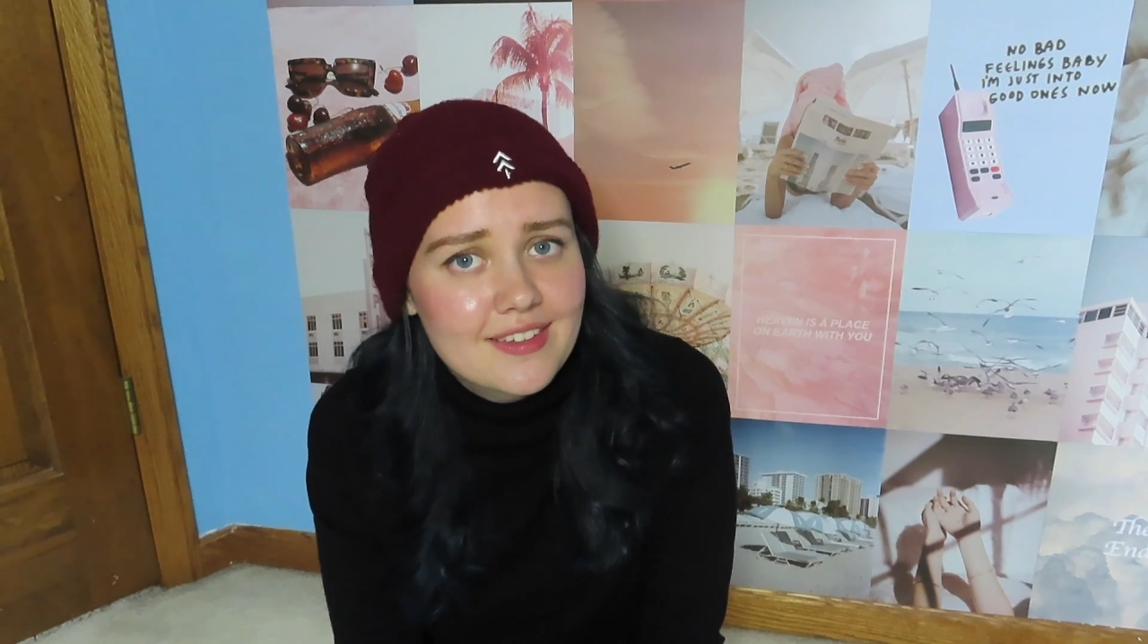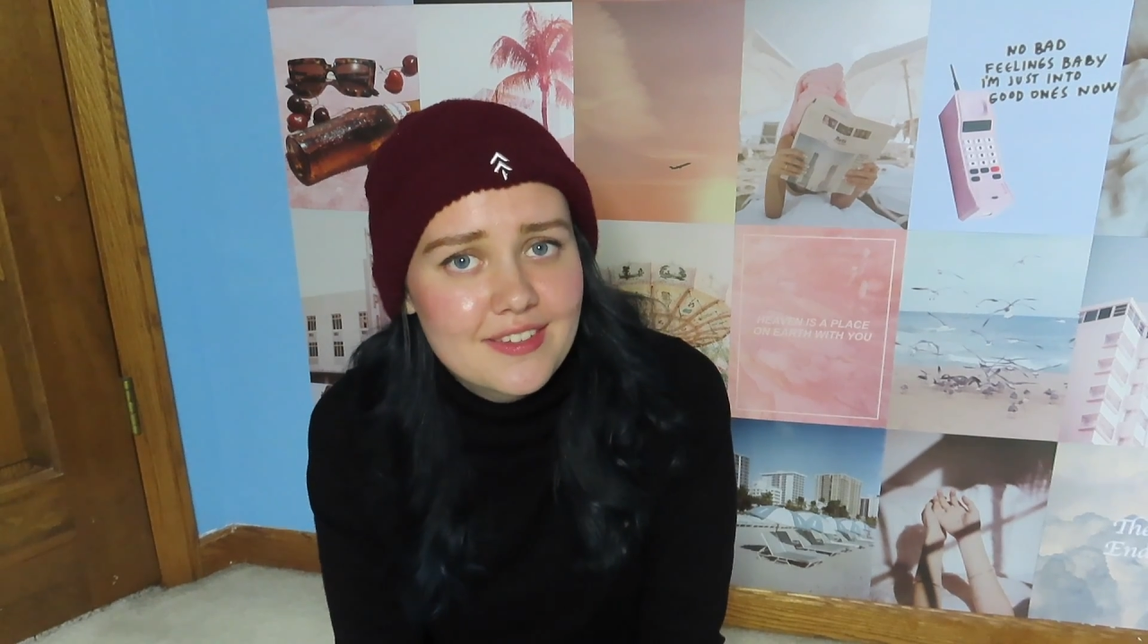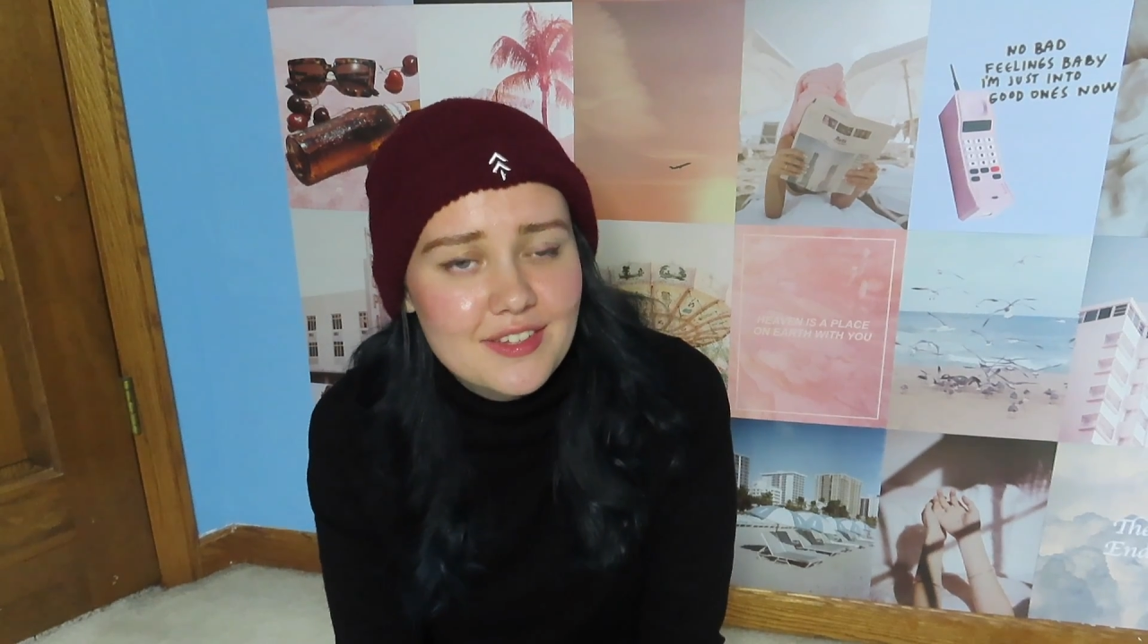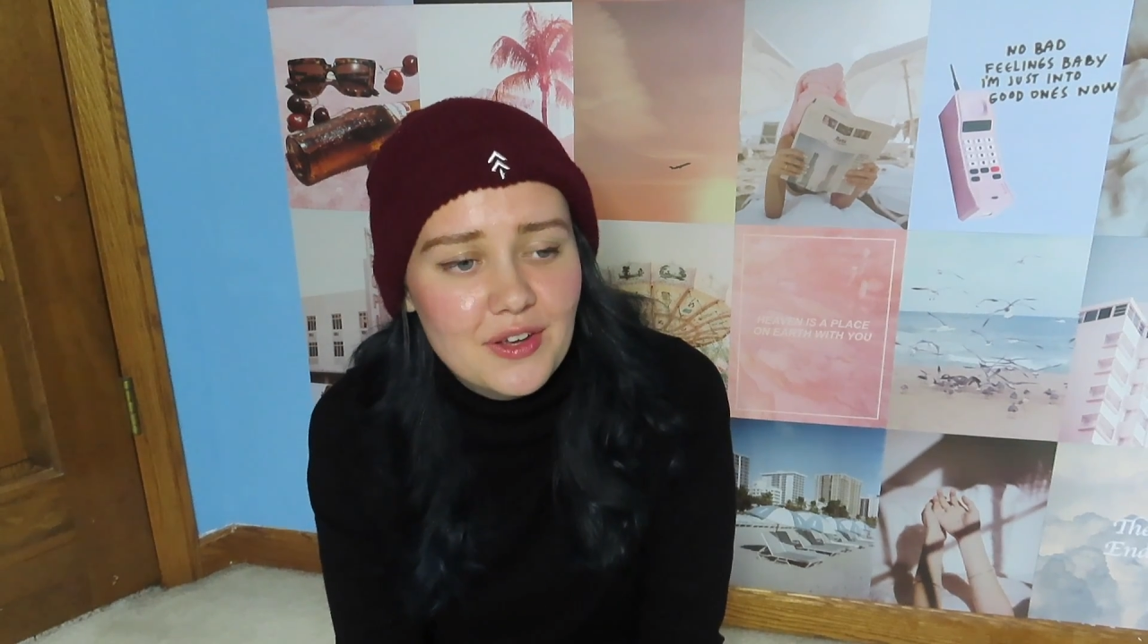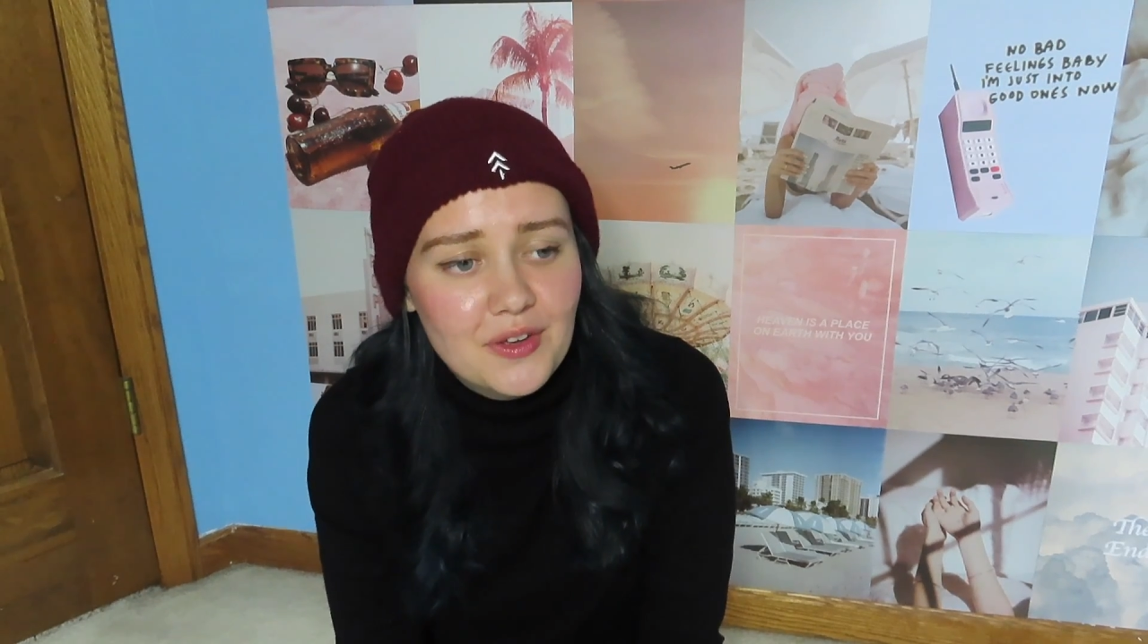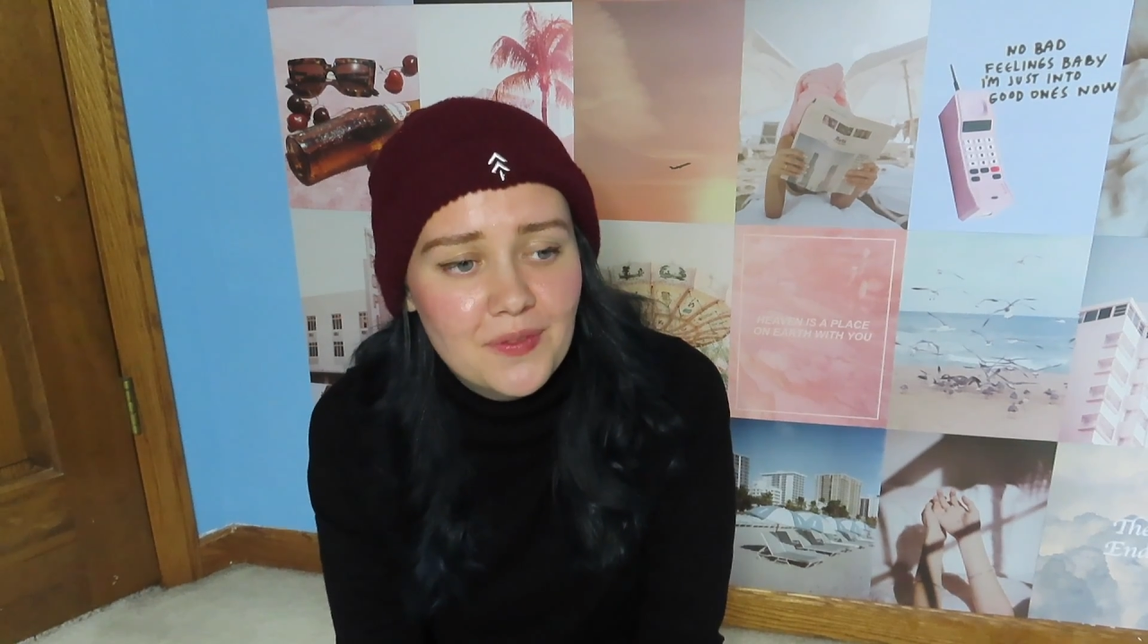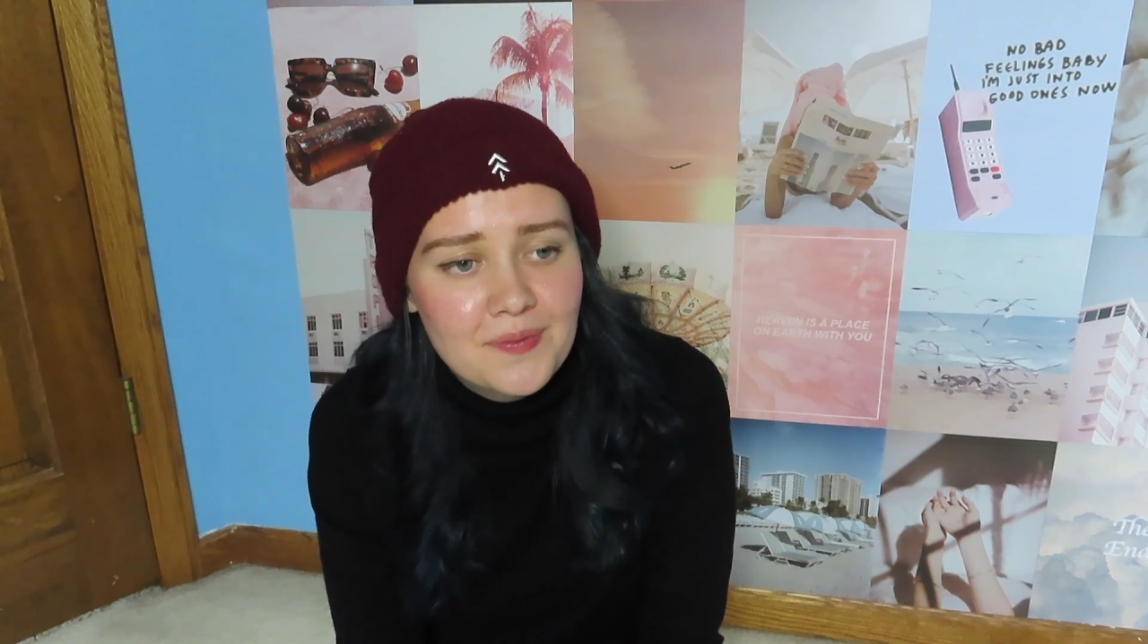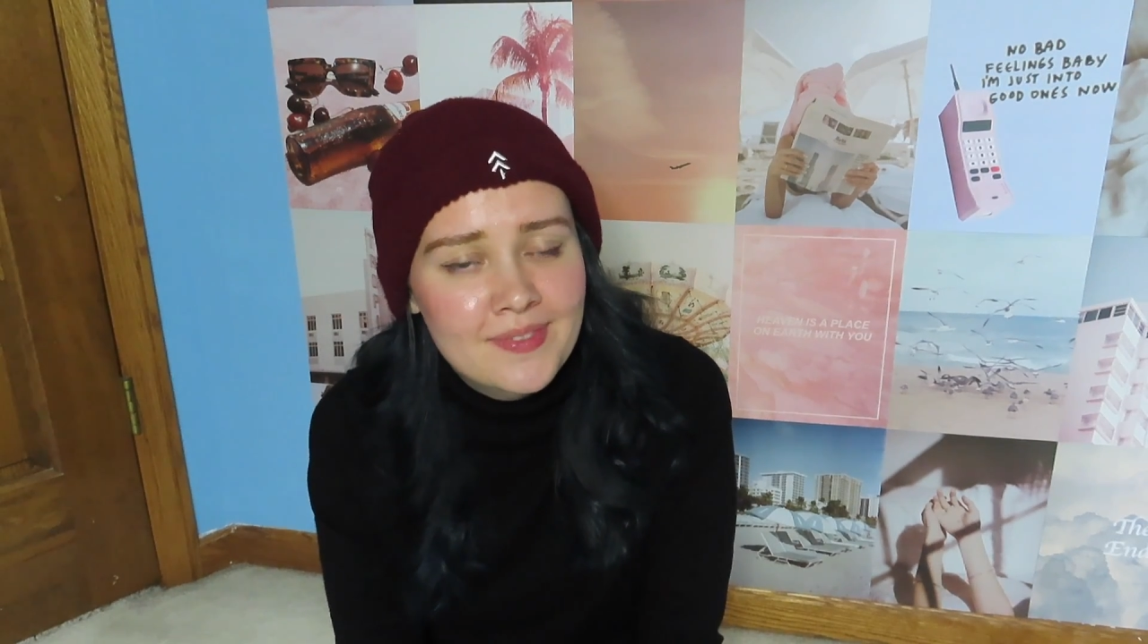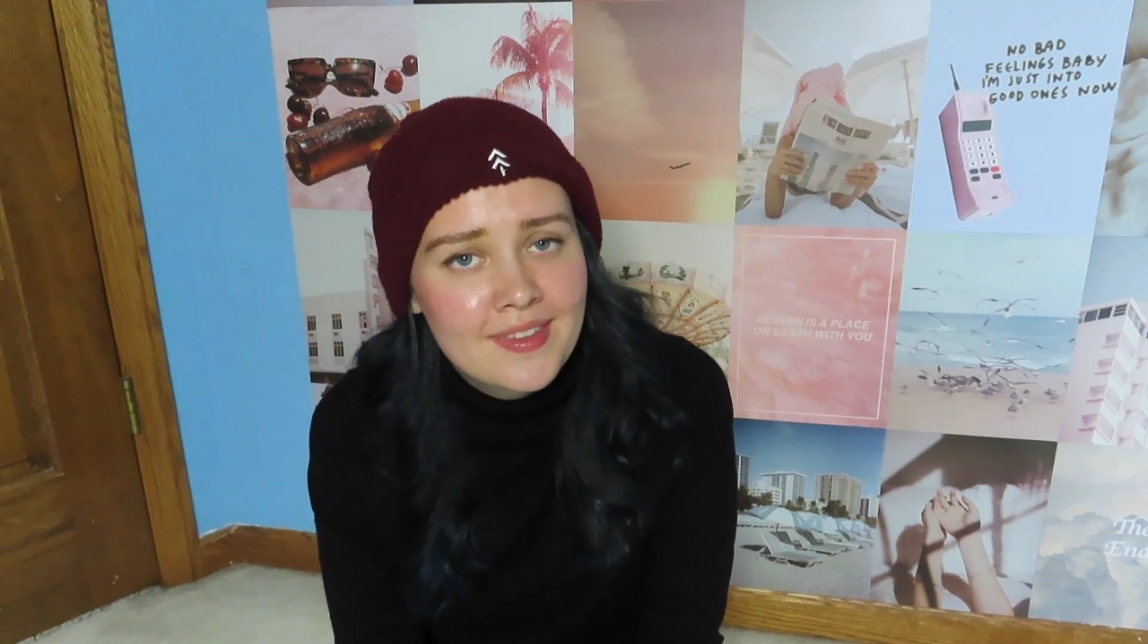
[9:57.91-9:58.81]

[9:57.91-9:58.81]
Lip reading: so